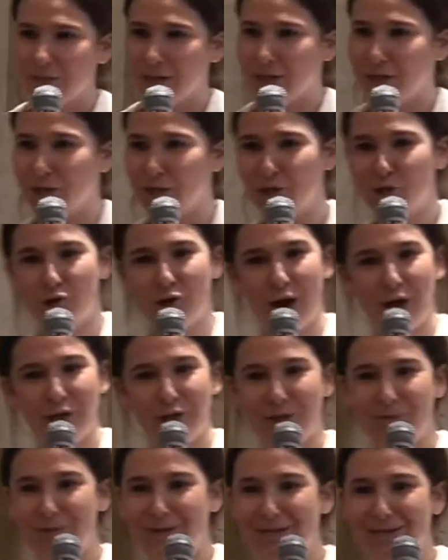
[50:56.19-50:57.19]
The
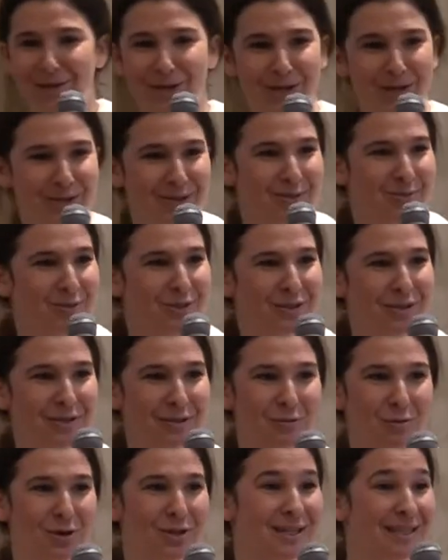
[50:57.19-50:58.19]
construction materials
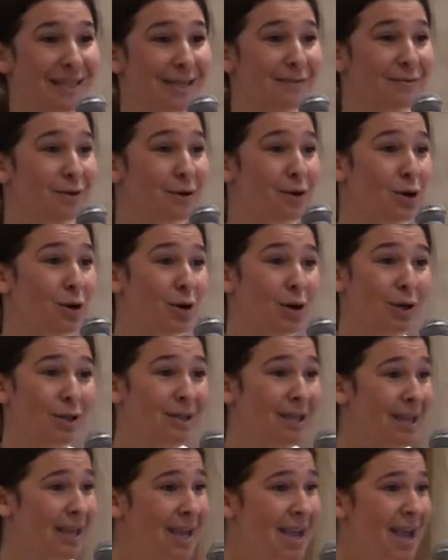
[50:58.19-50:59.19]
were delivered
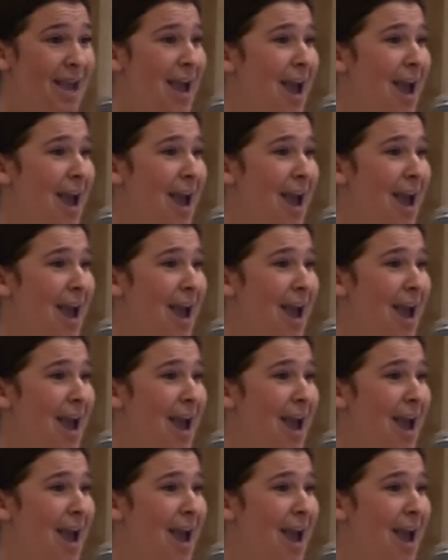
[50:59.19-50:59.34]
early.